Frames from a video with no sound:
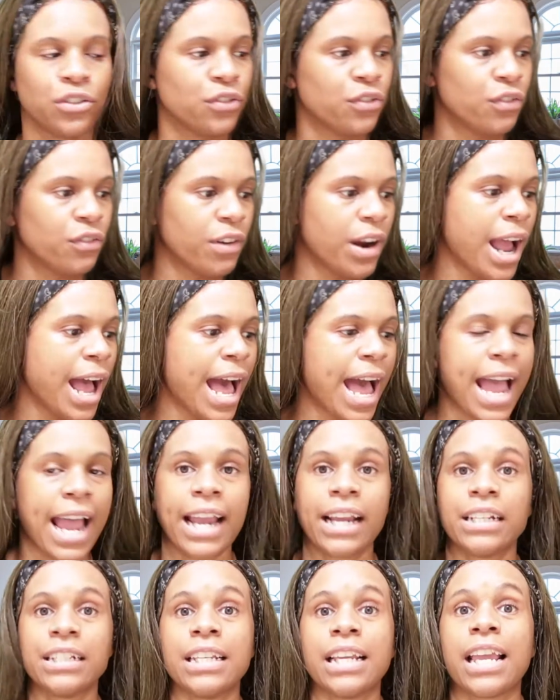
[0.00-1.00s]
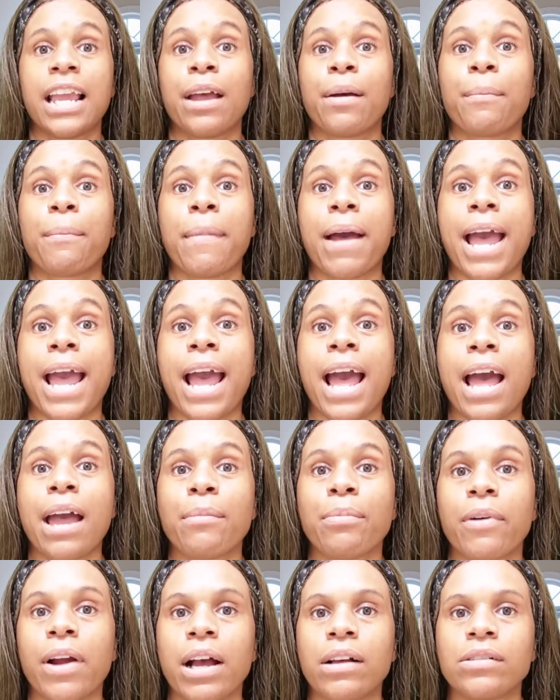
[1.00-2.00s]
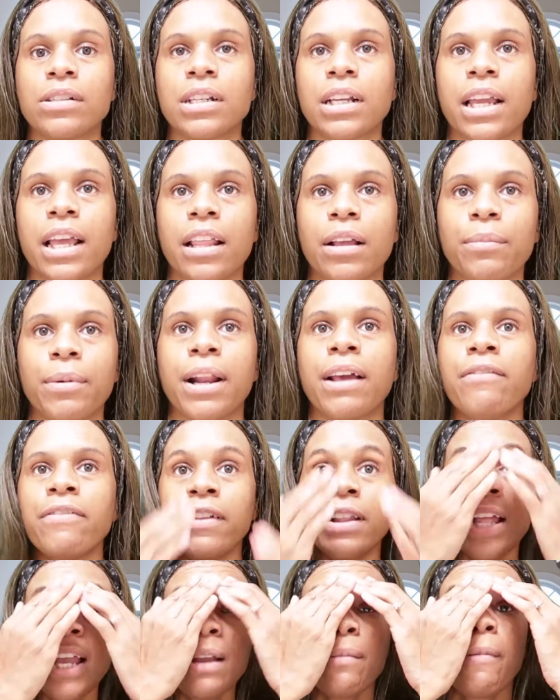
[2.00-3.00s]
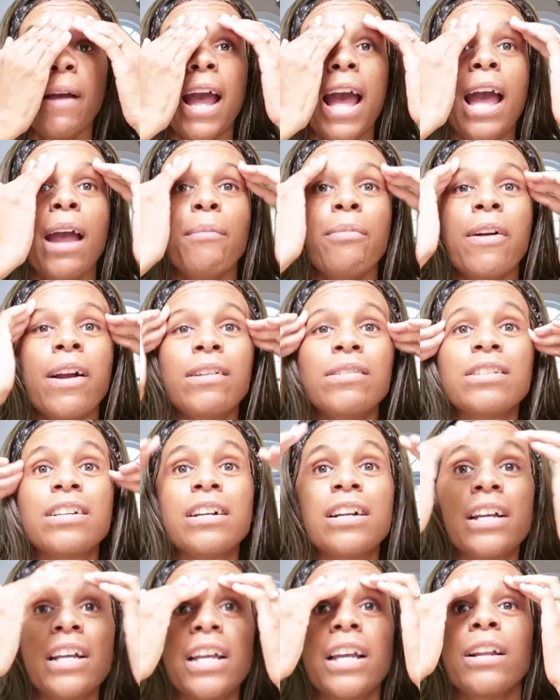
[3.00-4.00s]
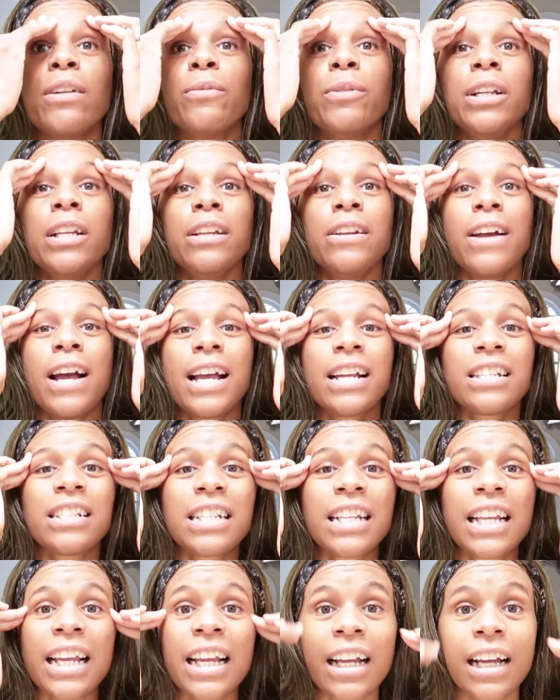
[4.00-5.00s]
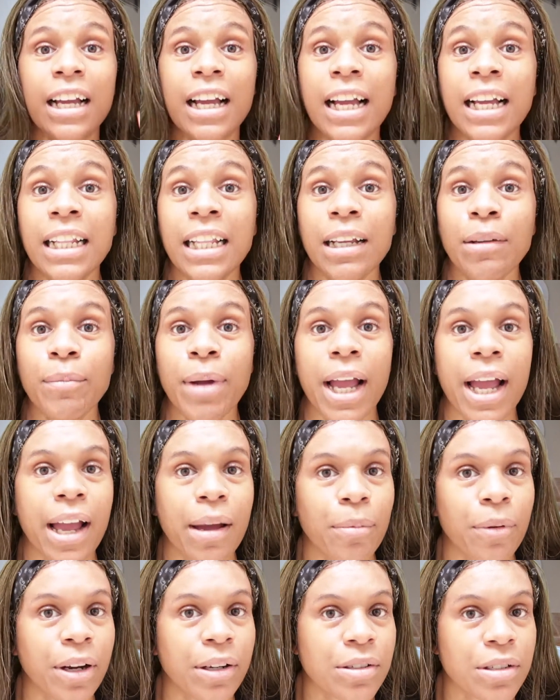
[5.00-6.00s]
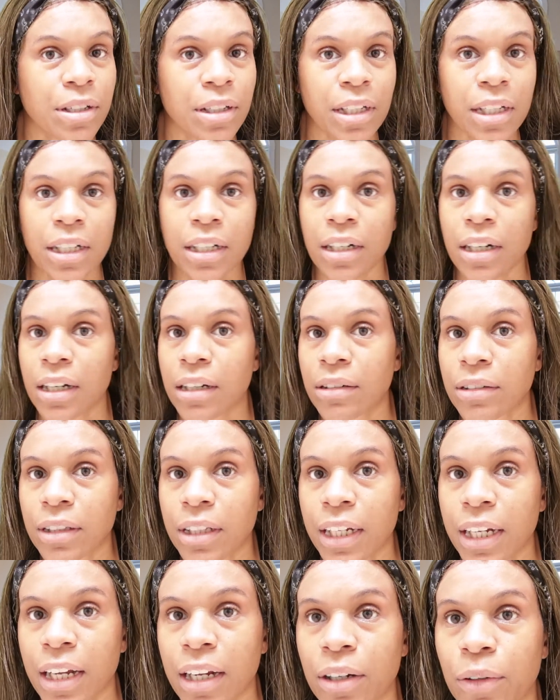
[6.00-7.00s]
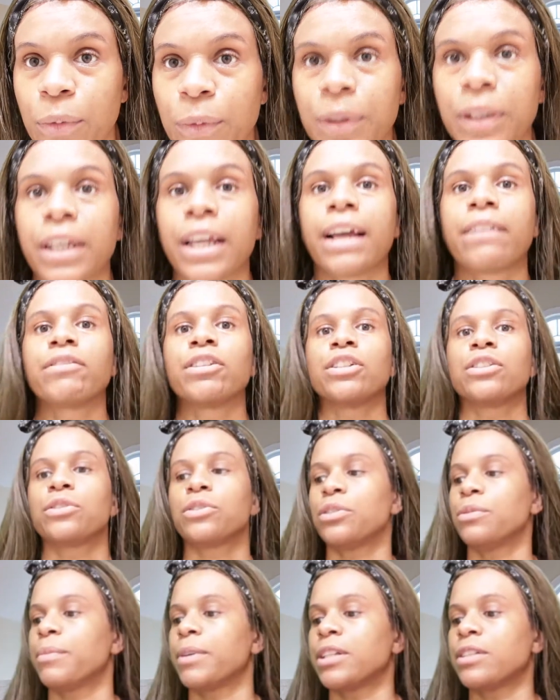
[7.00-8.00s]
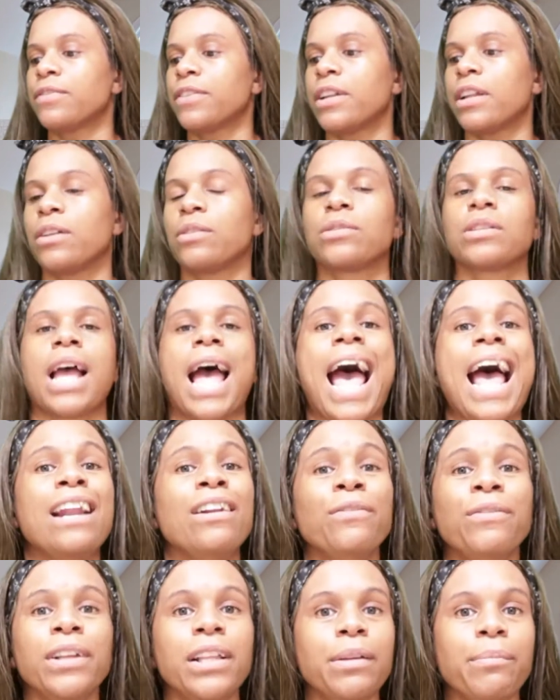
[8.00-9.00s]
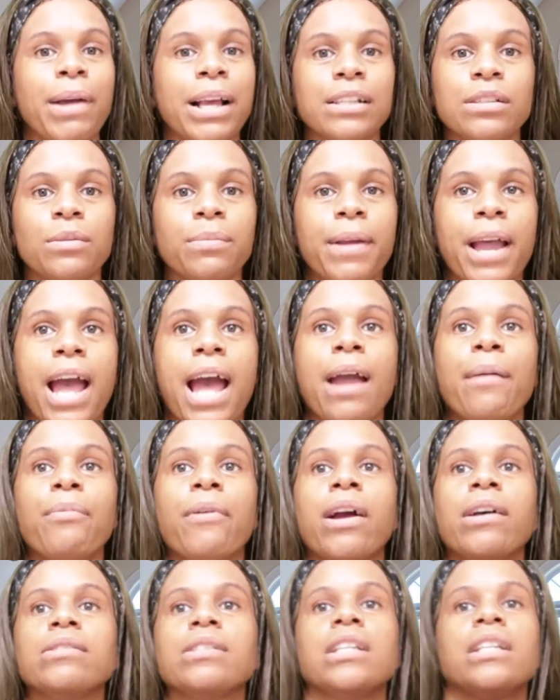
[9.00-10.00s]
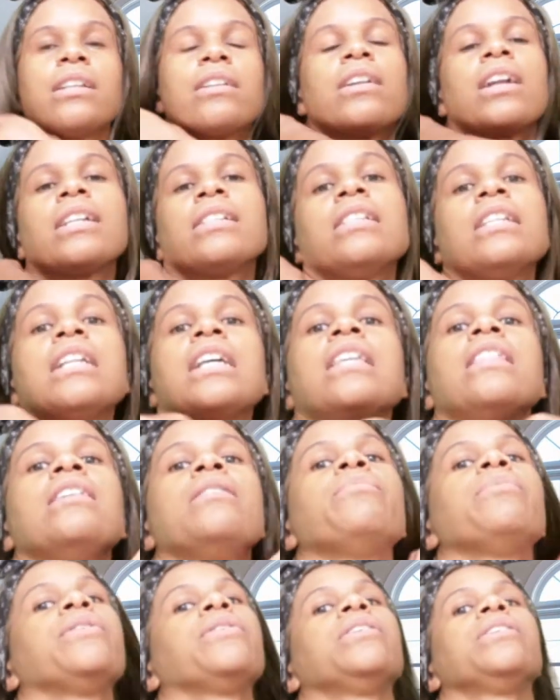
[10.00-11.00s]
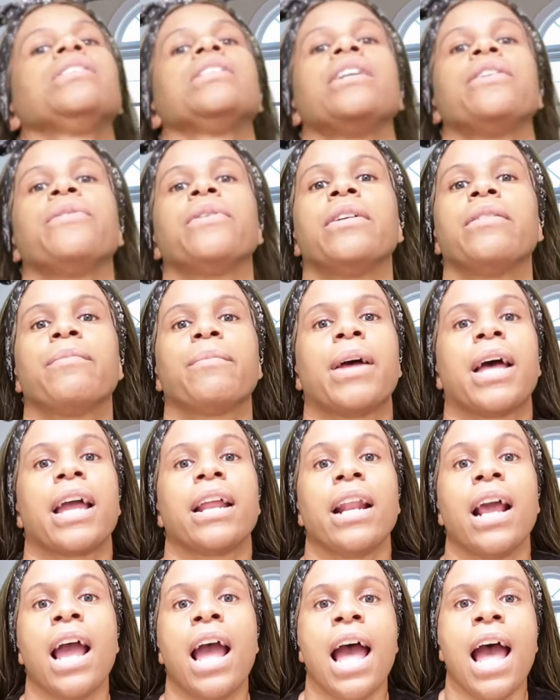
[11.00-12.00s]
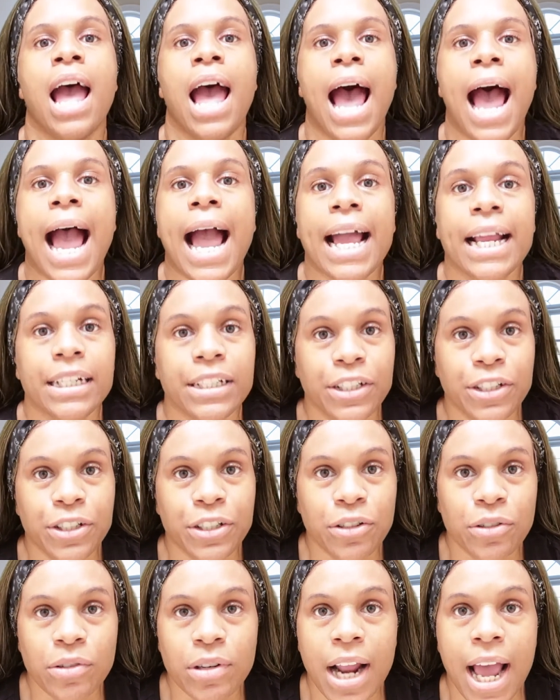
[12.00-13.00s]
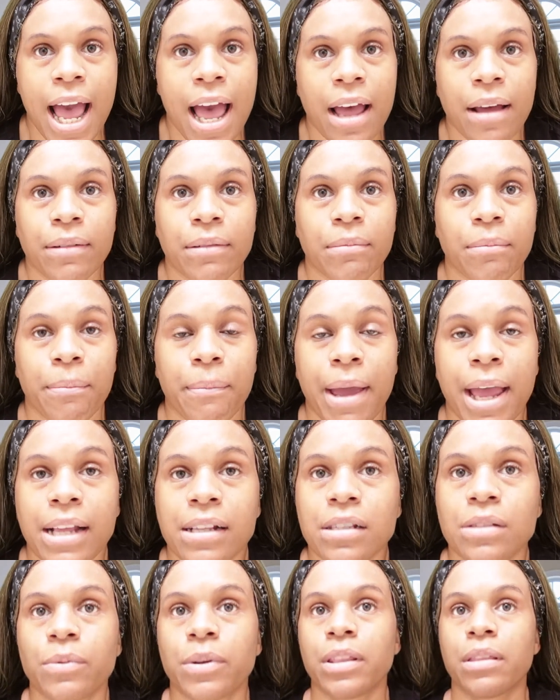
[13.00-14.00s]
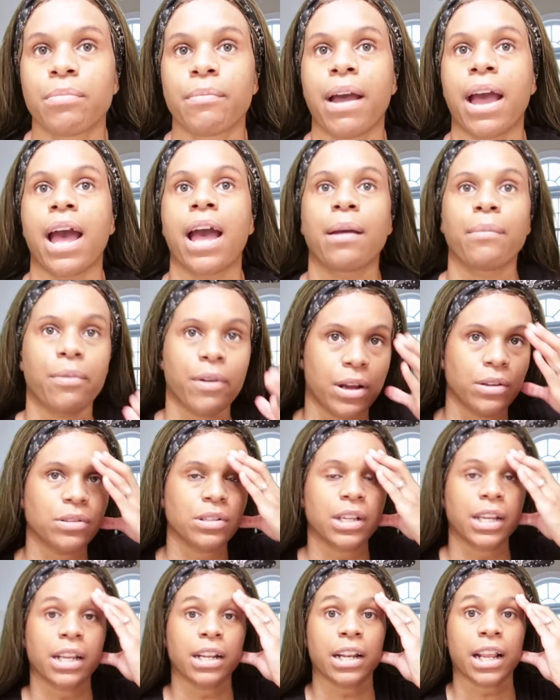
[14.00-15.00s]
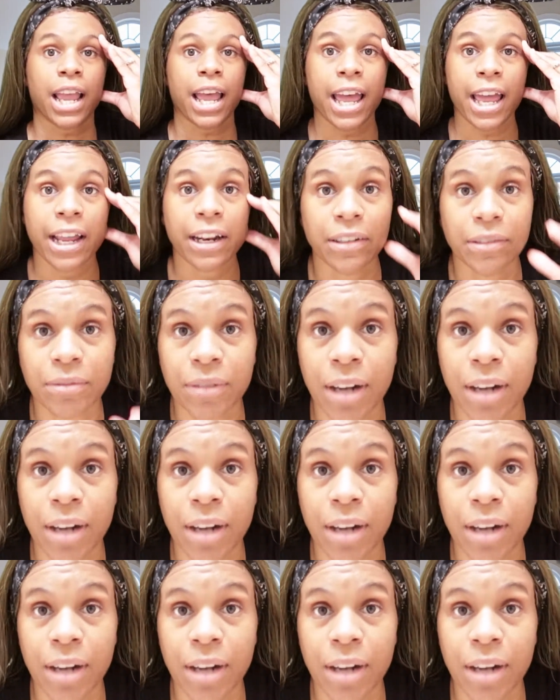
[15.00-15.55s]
try to get my eyebrows together, but I feel like my eyebrows are good. What do you guys think? I think my eyebrows are good. I think I don't really have to do too much for those. I don't really mess with my eyebrows either. That's another beauty secret of mine. I do not mess with my eyebrows like that.